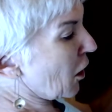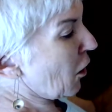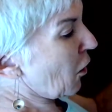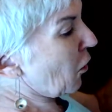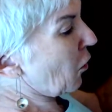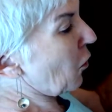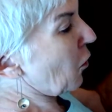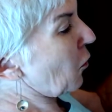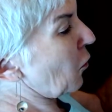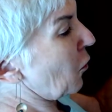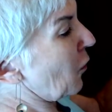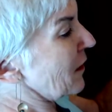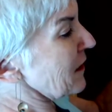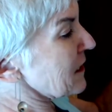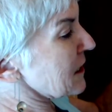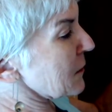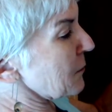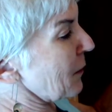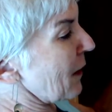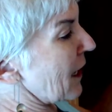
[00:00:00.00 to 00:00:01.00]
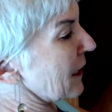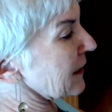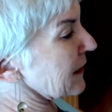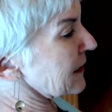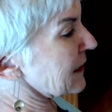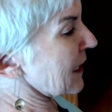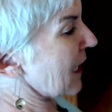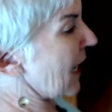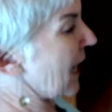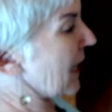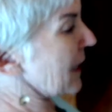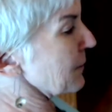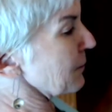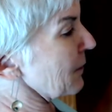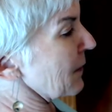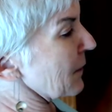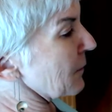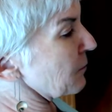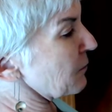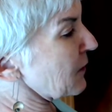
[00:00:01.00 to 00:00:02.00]
Once upon a time,
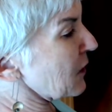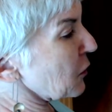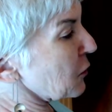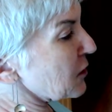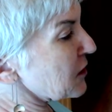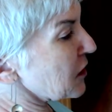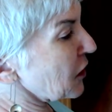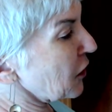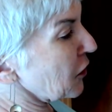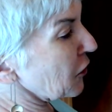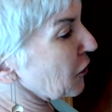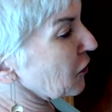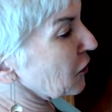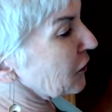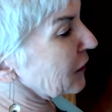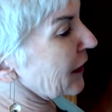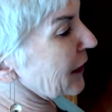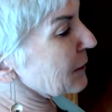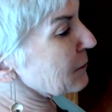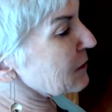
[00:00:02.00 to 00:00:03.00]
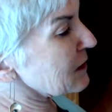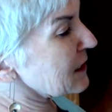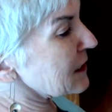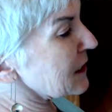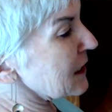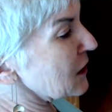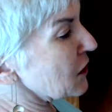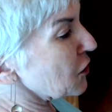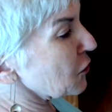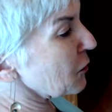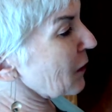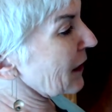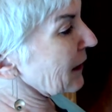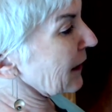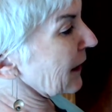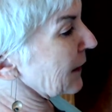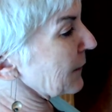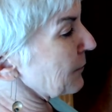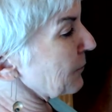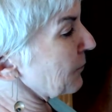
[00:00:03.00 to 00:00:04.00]
there was a girl named
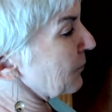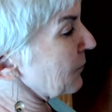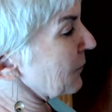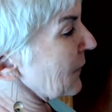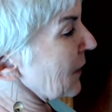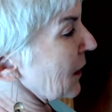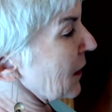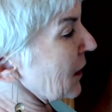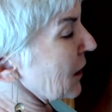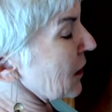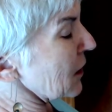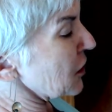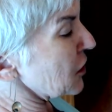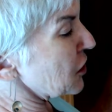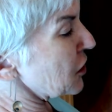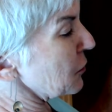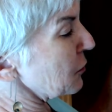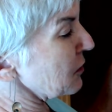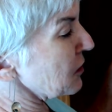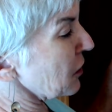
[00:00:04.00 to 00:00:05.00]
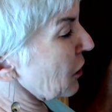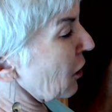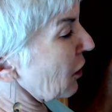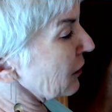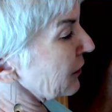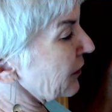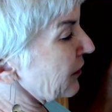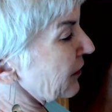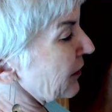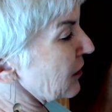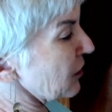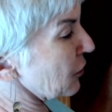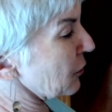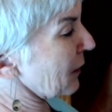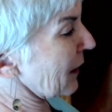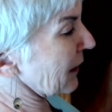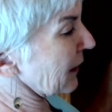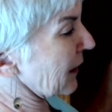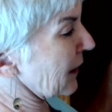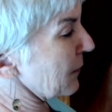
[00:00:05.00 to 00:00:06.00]
Cinderella. She was called
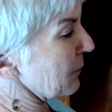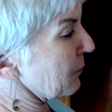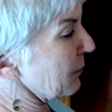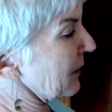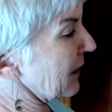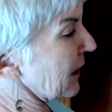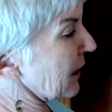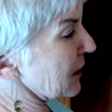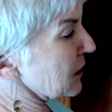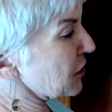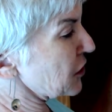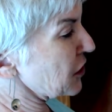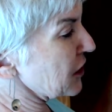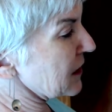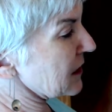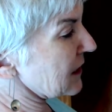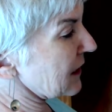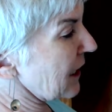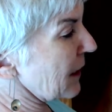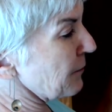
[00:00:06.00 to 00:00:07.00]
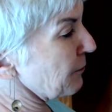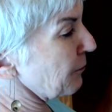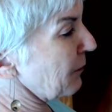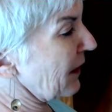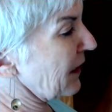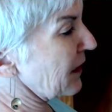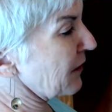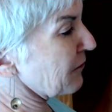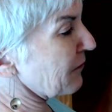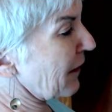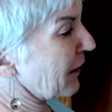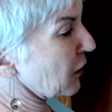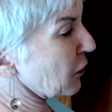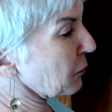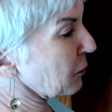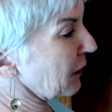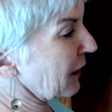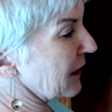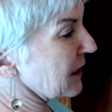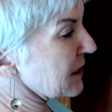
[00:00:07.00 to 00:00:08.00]
Cinderella because she slept by the
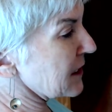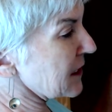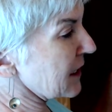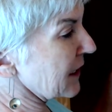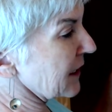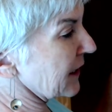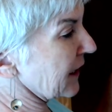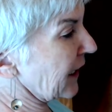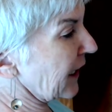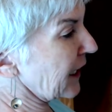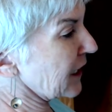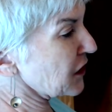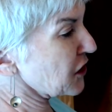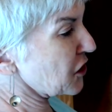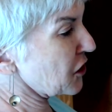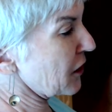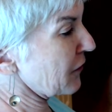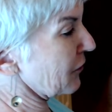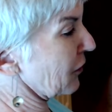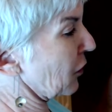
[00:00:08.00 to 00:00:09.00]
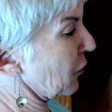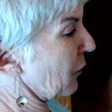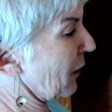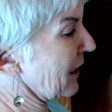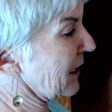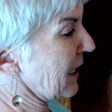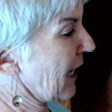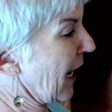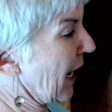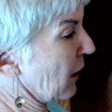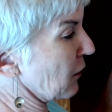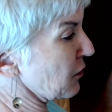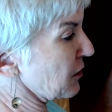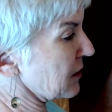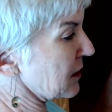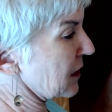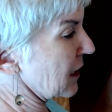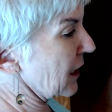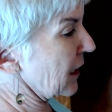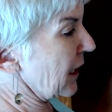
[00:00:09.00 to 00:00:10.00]
fireplace in the kitchen of a great house,
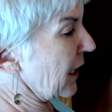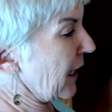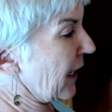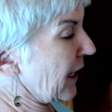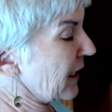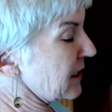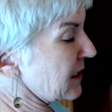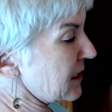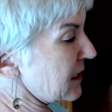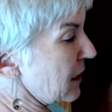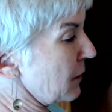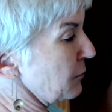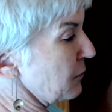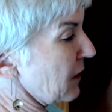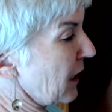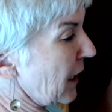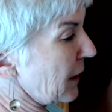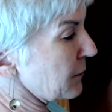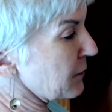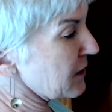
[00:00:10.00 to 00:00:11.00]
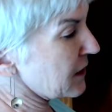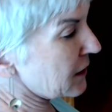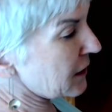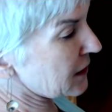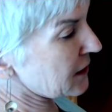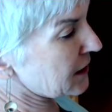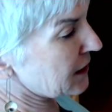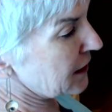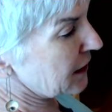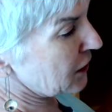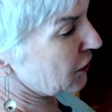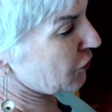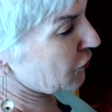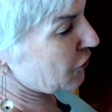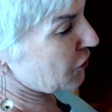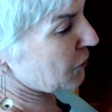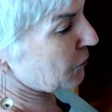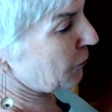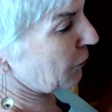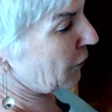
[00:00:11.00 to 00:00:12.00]
and sometimes the cinders
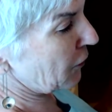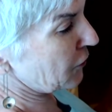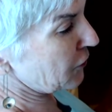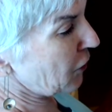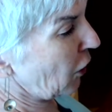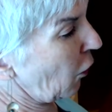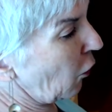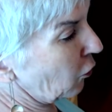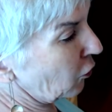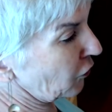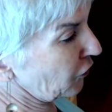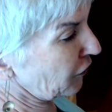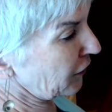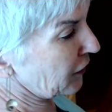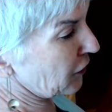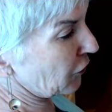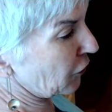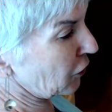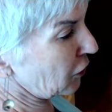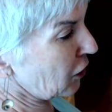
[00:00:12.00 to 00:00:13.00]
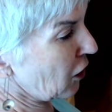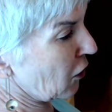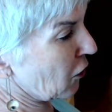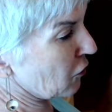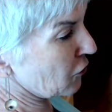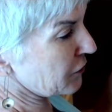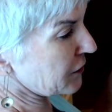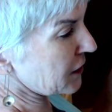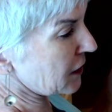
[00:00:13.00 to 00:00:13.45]
burned holes in her clothes.